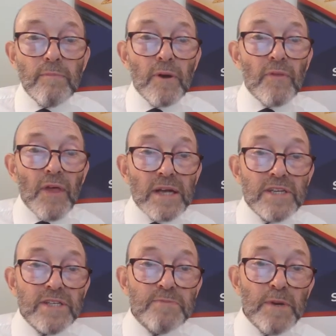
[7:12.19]
but
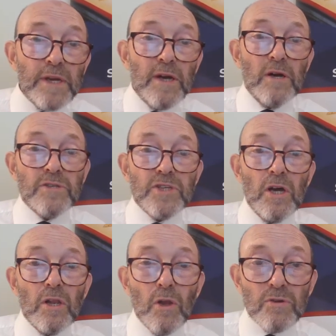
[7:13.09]
that is because
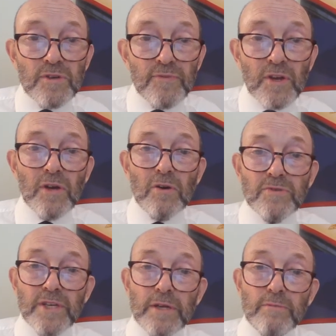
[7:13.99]
a lot of the
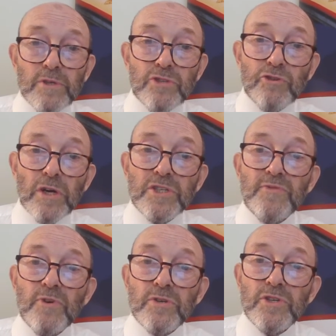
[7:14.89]
content was
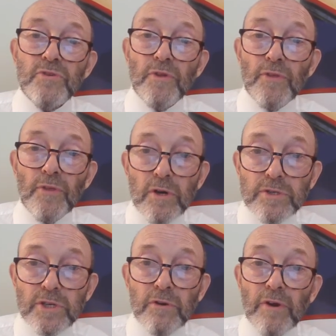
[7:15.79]
transferred to the
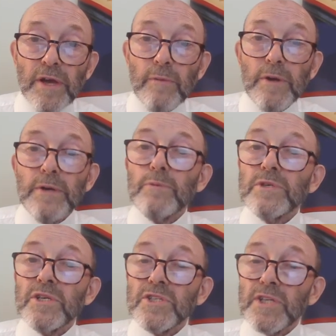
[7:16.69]
third degree when it
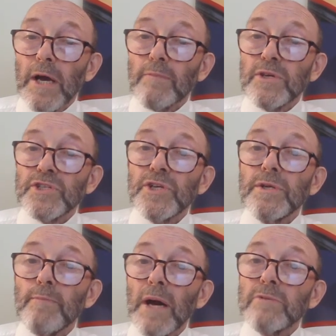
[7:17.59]
was established
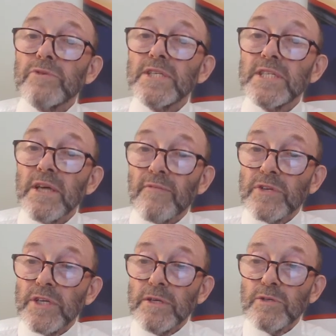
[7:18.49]
in about
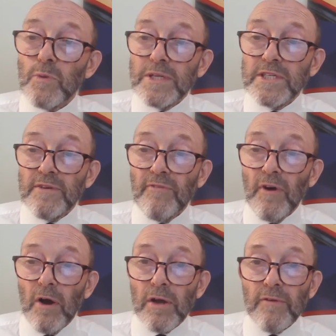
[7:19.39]

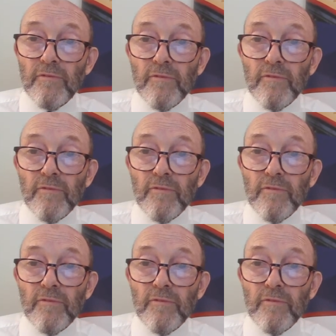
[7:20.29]
1725.